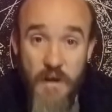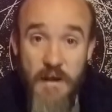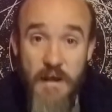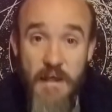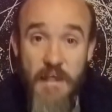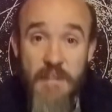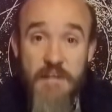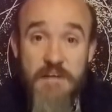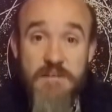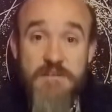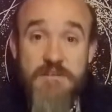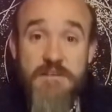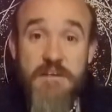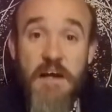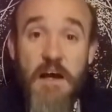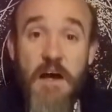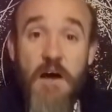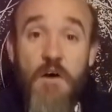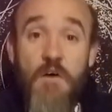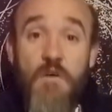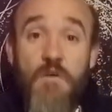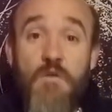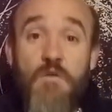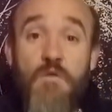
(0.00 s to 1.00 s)
This is
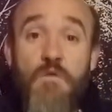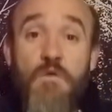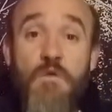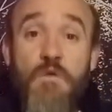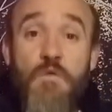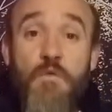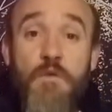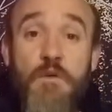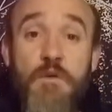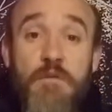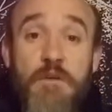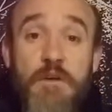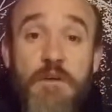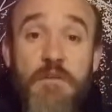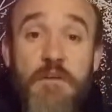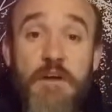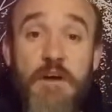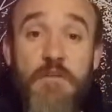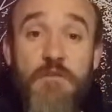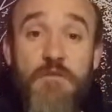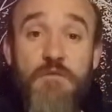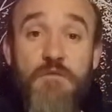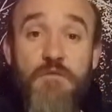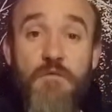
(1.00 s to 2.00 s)
how we create the
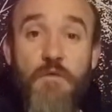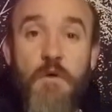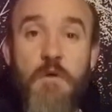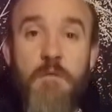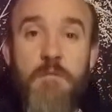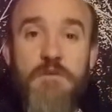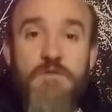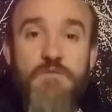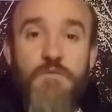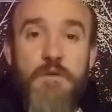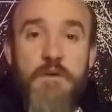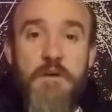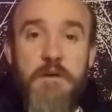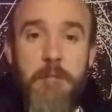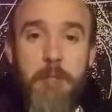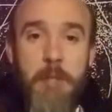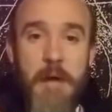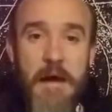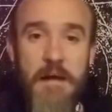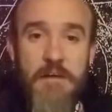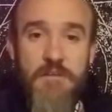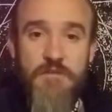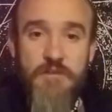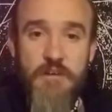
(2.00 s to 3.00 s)
astral form, is we
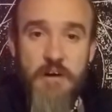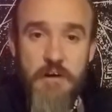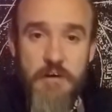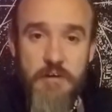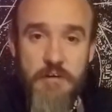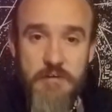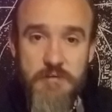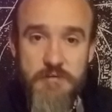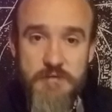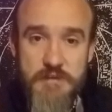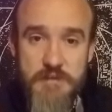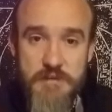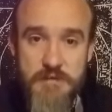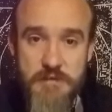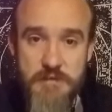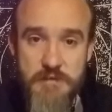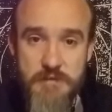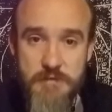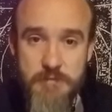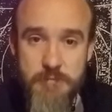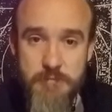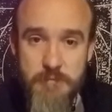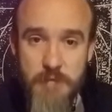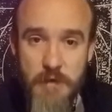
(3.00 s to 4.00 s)
imagine our nervous
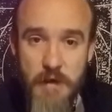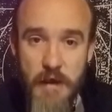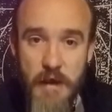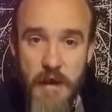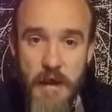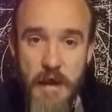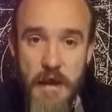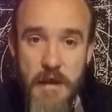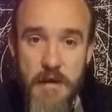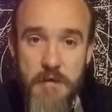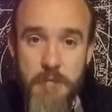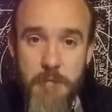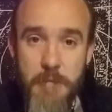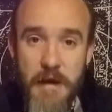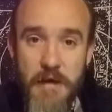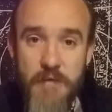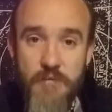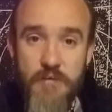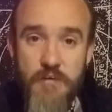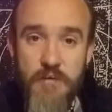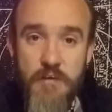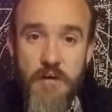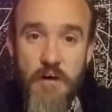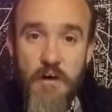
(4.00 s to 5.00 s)
system and
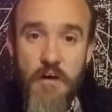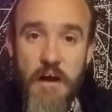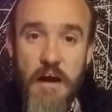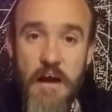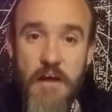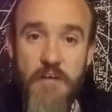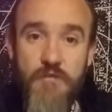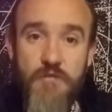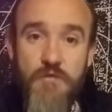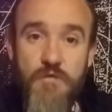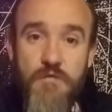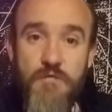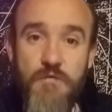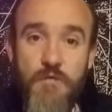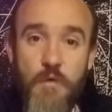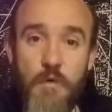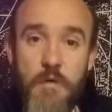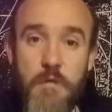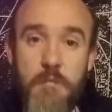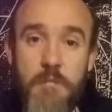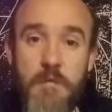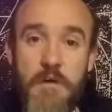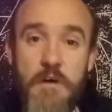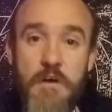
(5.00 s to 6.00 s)
imagining our astral
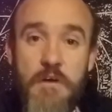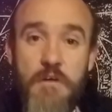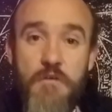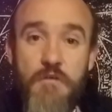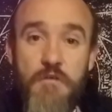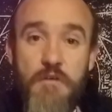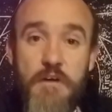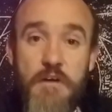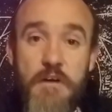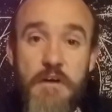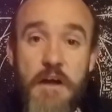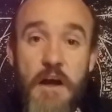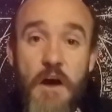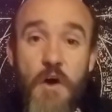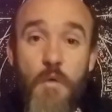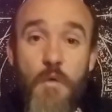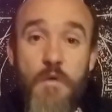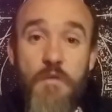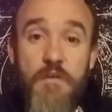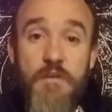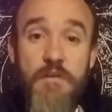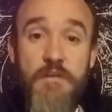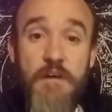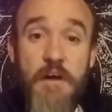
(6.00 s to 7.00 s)
form creating out
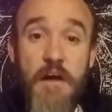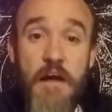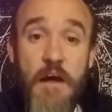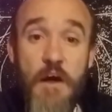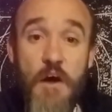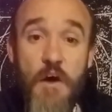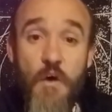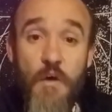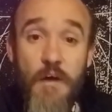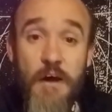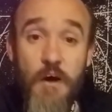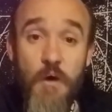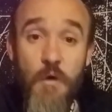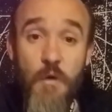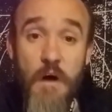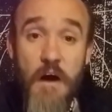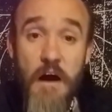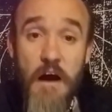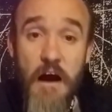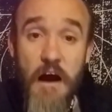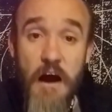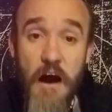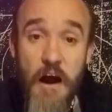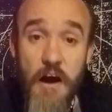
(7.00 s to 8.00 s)
with it. Now,
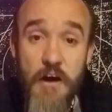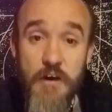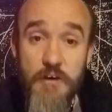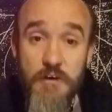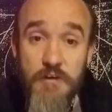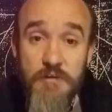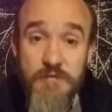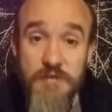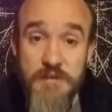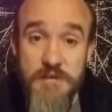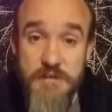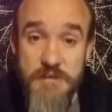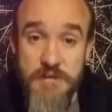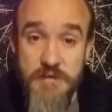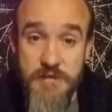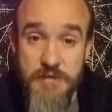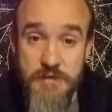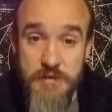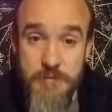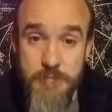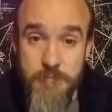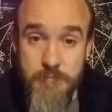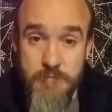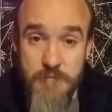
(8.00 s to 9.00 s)
our nervous
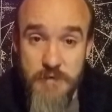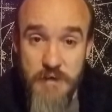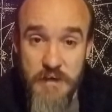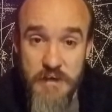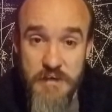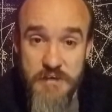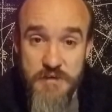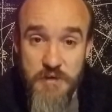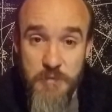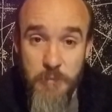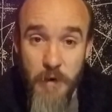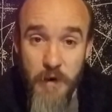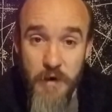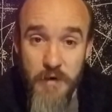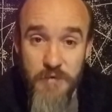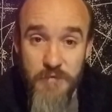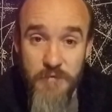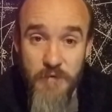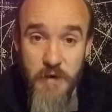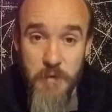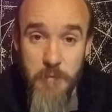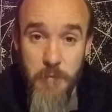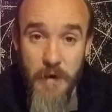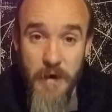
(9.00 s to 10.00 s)
system is the part of
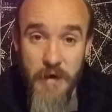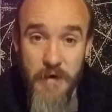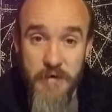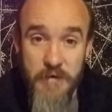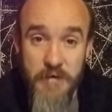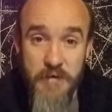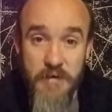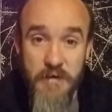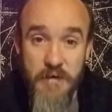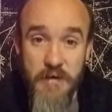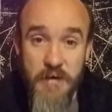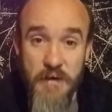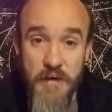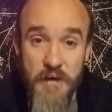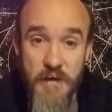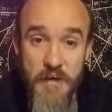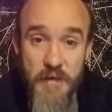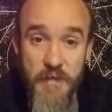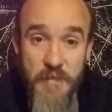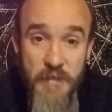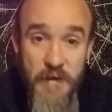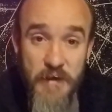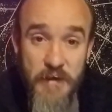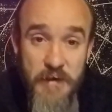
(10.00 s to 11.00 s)
our body
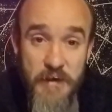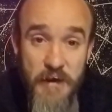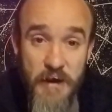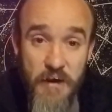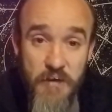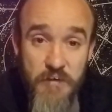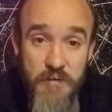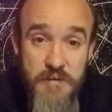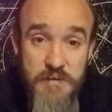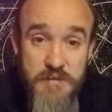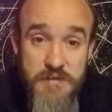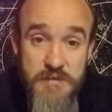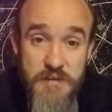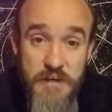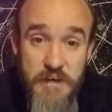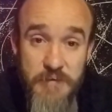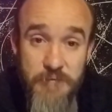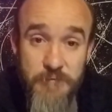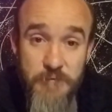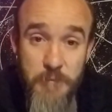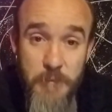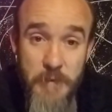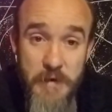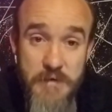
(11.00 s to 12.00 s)
that carries
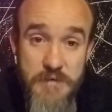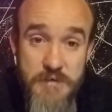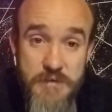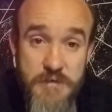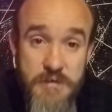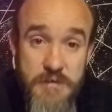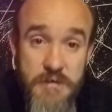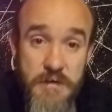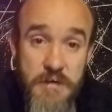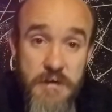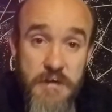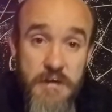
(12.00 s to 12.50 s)
information